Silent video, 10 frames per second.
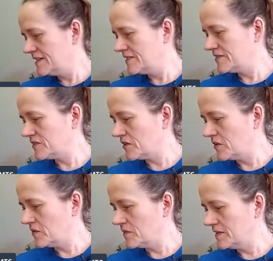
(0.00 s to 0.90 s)

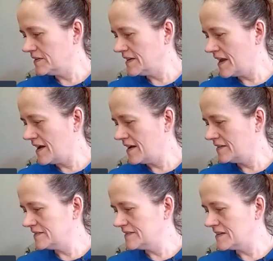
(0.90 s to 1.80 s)
So,
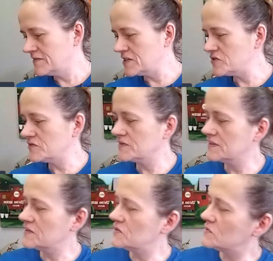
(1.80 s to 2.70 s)
yeah, Adventures in
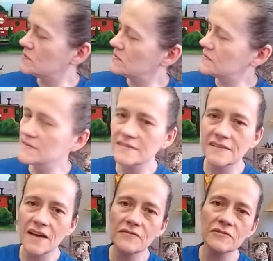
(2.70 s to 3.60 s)
a New World,
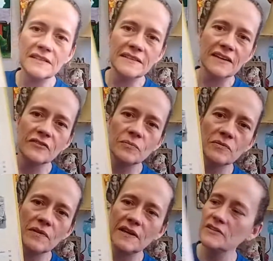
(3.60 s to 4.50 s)
Discovery and
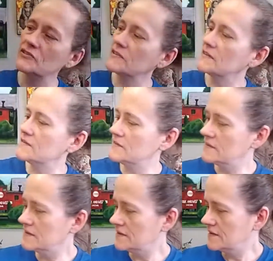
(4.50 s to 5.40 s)
Exploration,
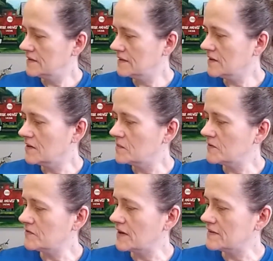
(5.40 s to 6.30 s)

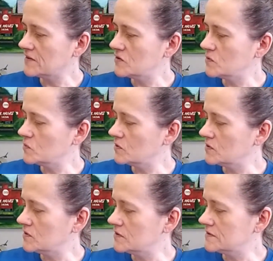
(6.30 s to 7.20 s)
Columbus Finds a New
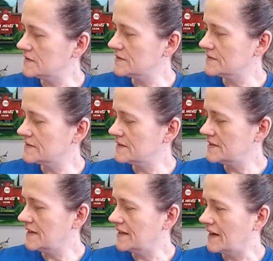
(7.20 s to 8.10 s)
World.
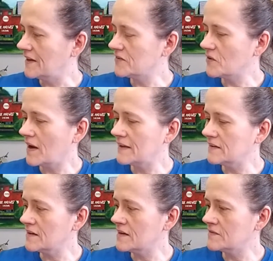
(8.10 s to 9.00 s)
Yeah, so I
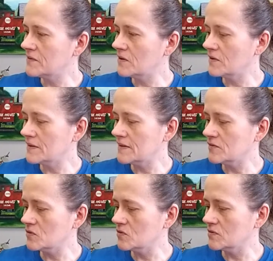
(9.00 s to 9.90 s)
love all these
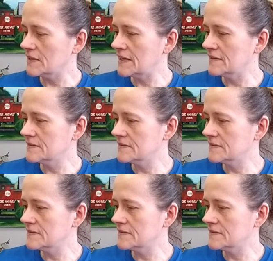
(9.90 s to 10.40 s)
early